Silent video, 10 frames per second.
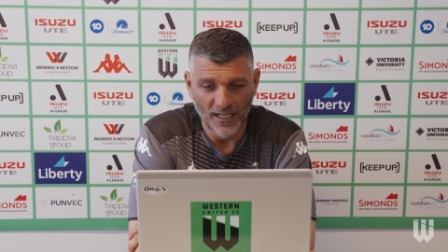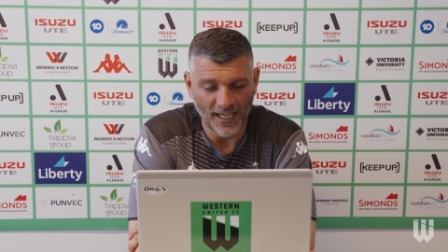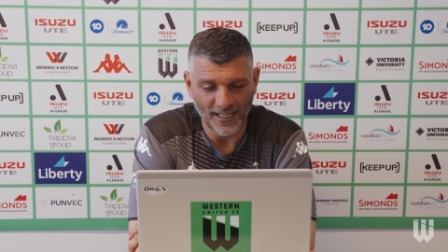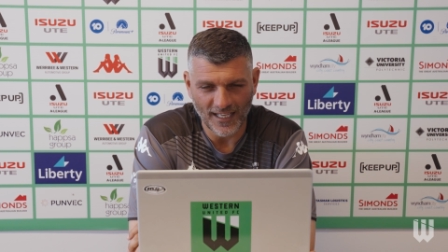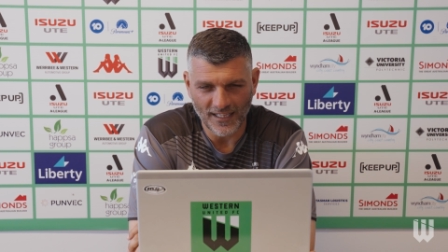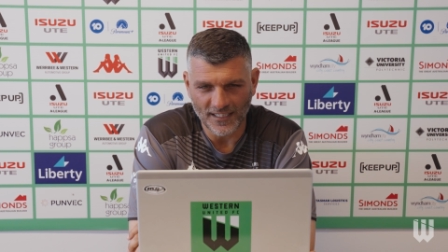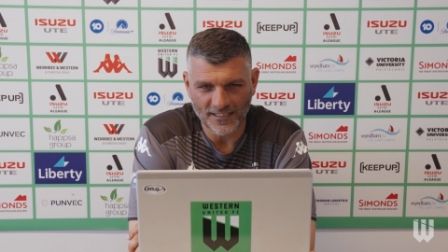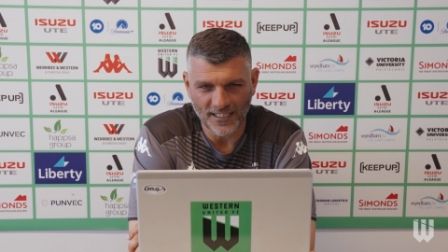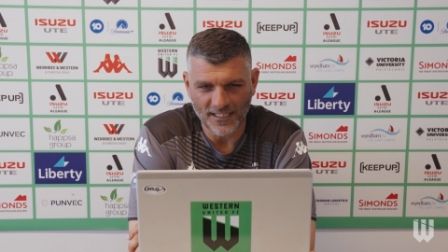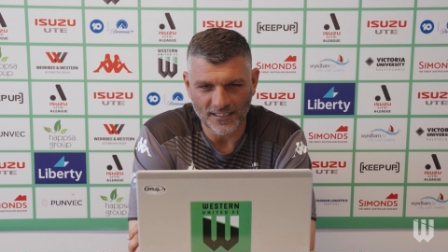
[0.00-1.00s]
again,
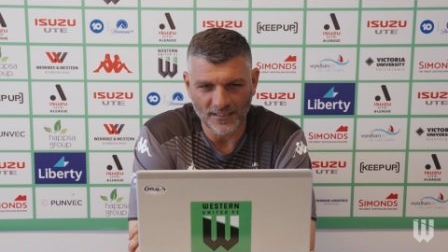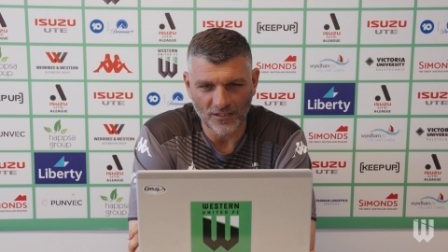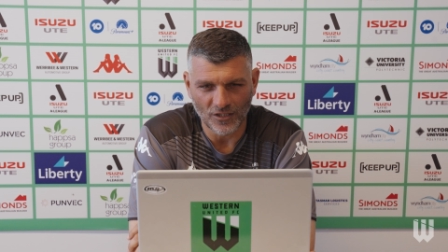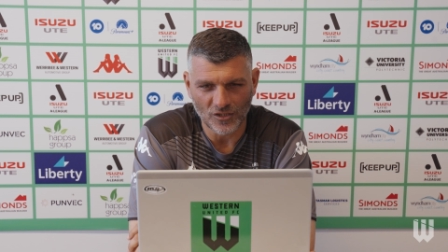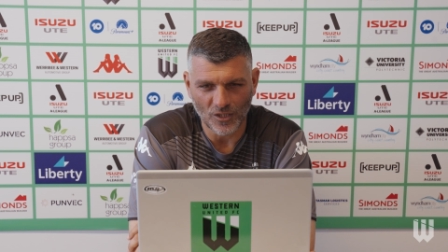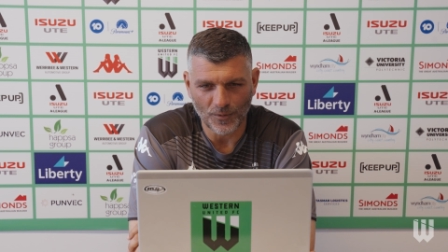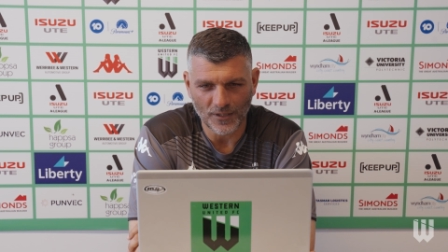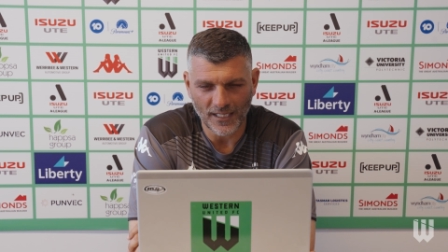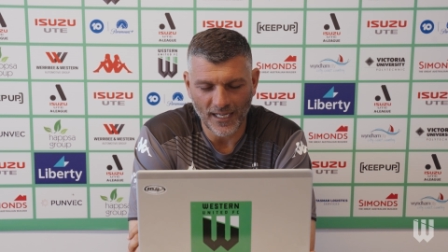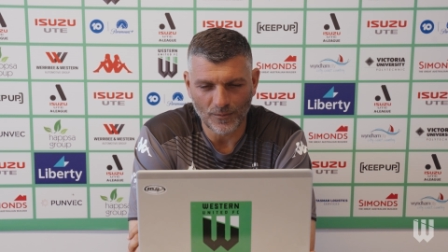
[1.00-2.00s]
this season, you know, top
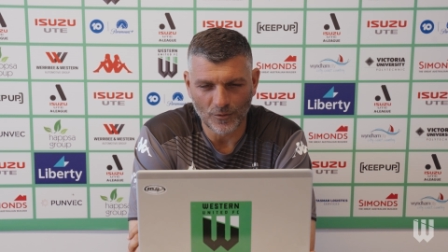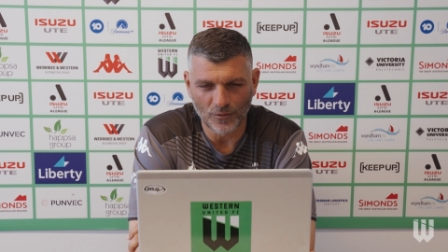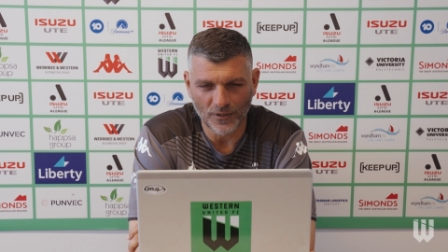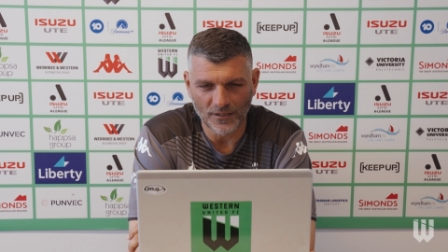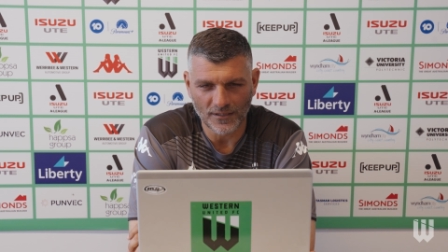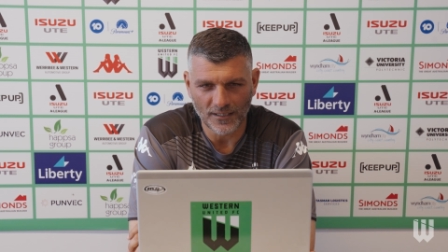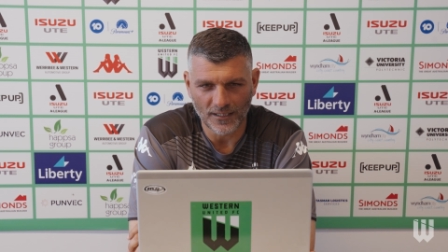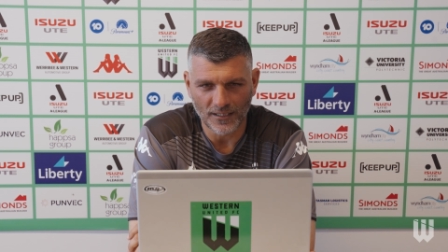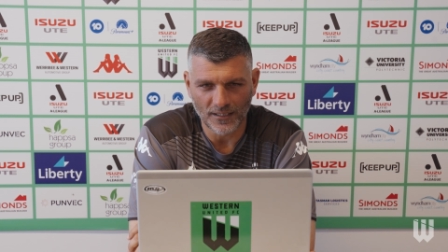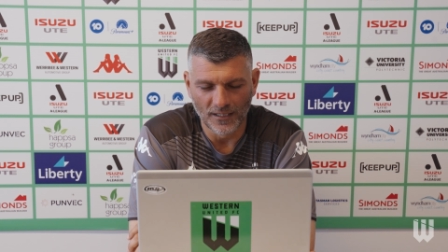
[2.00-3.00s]
of the table, and
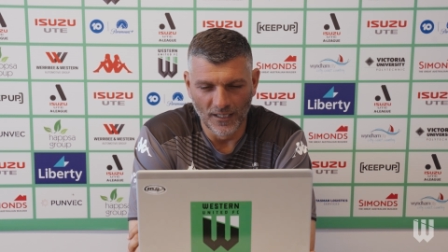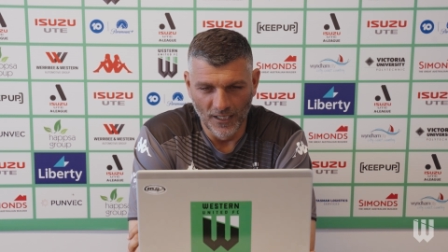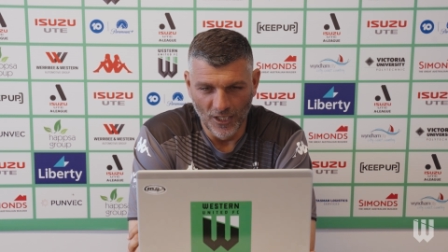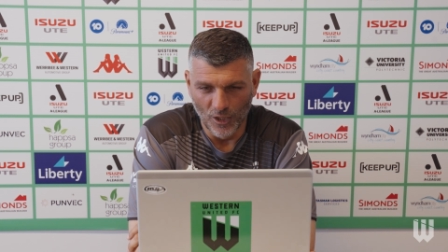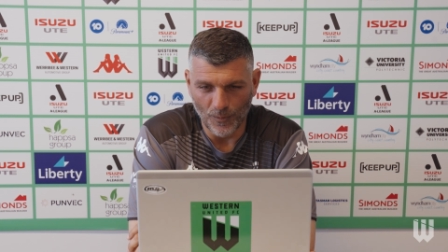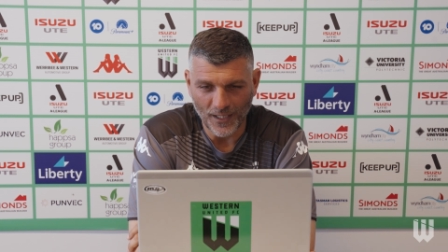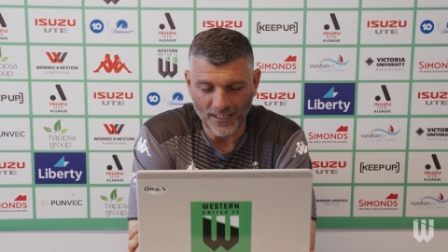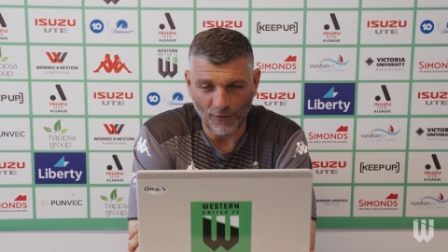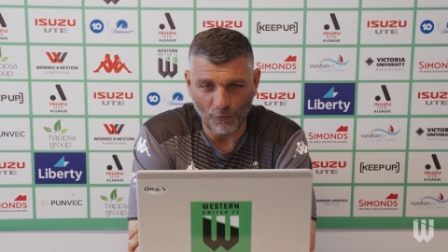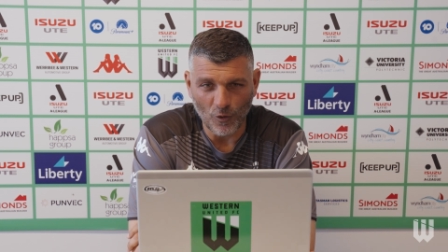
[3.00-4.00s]
it'll be
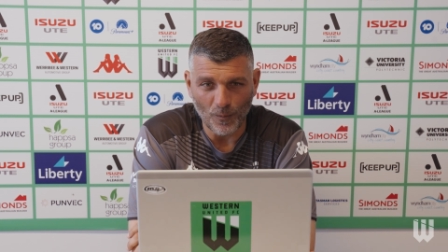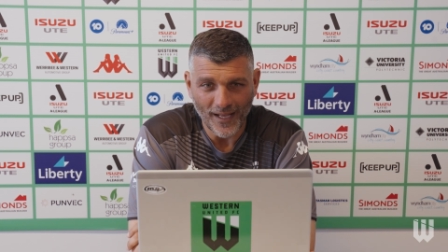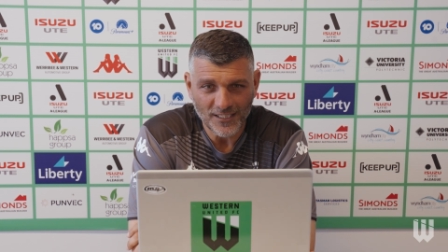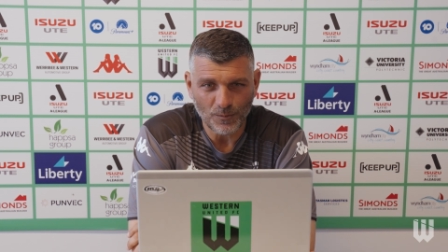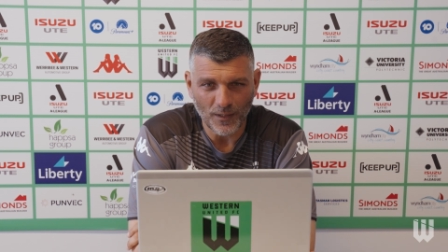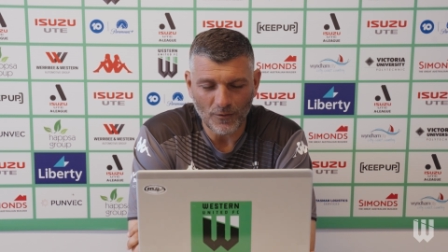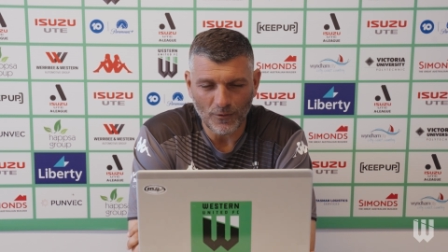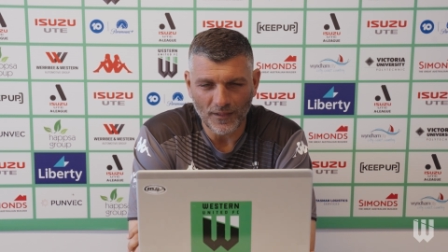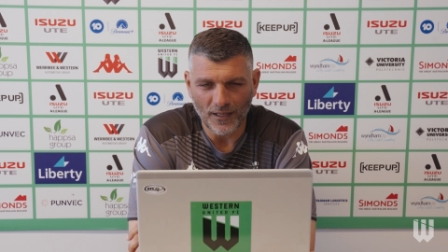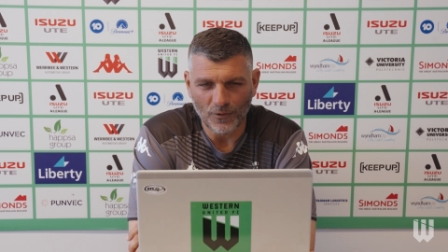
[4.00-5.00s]
a difficult match, but
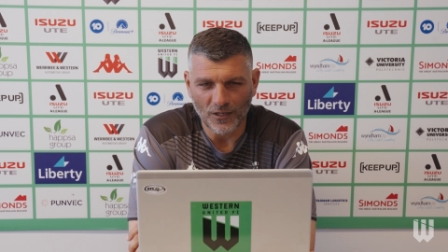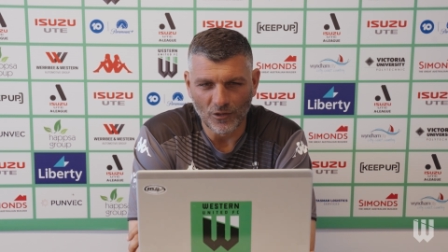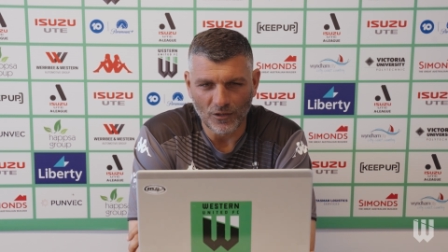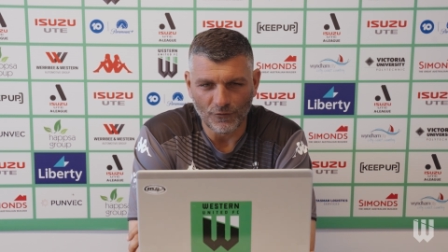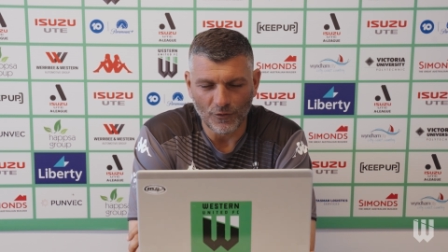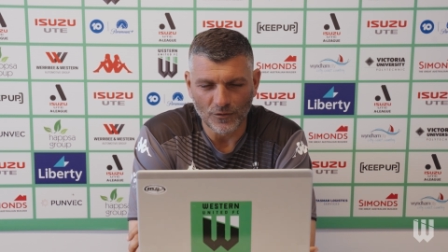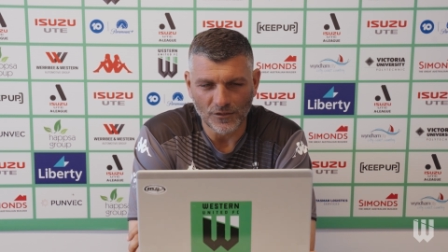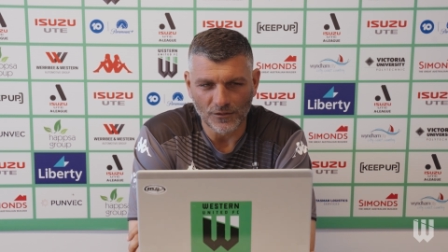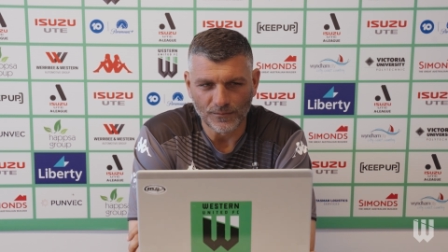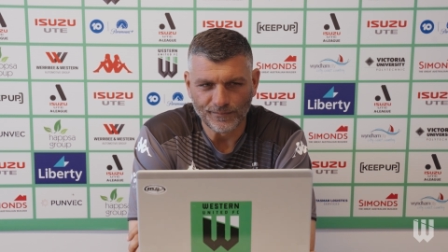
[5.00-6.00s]
one that we're looking forward
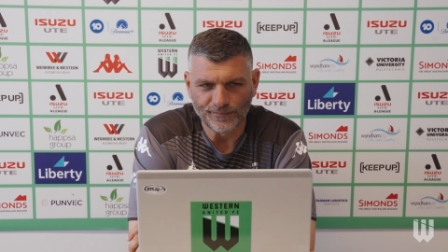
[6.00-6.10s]
to.